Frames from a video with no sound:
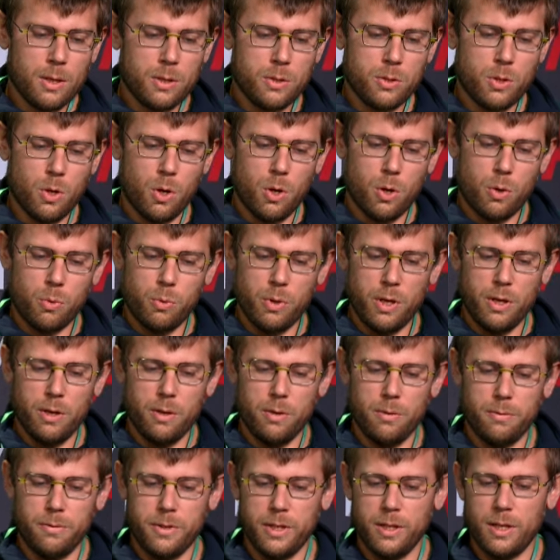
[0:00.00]
So
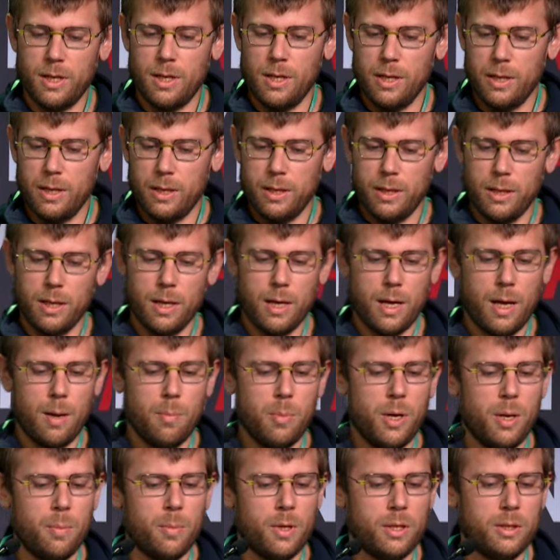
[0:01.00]
we finally
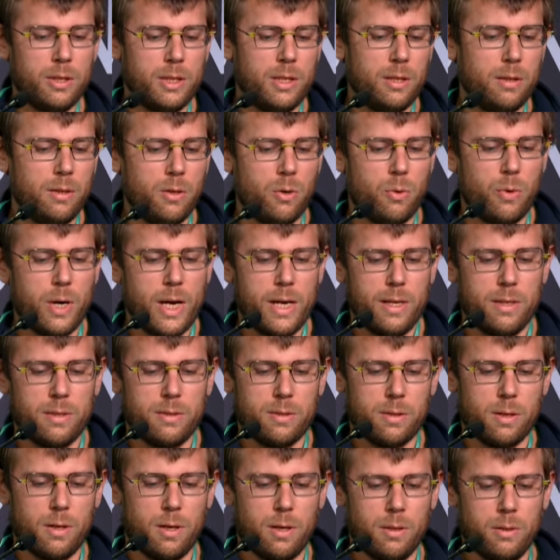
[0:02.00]
implemented the
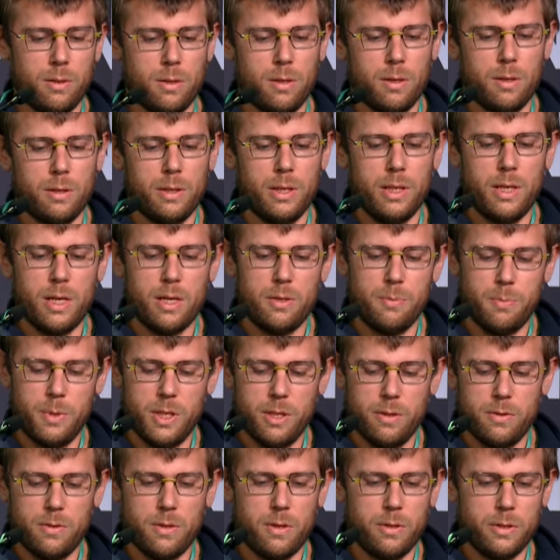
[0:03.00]
race on
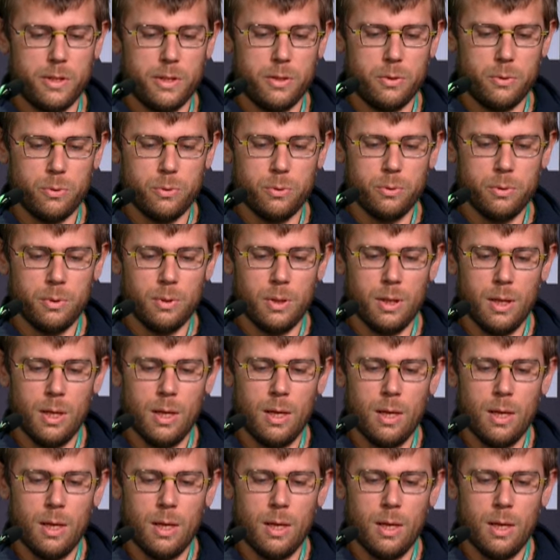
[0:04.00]
ESP32,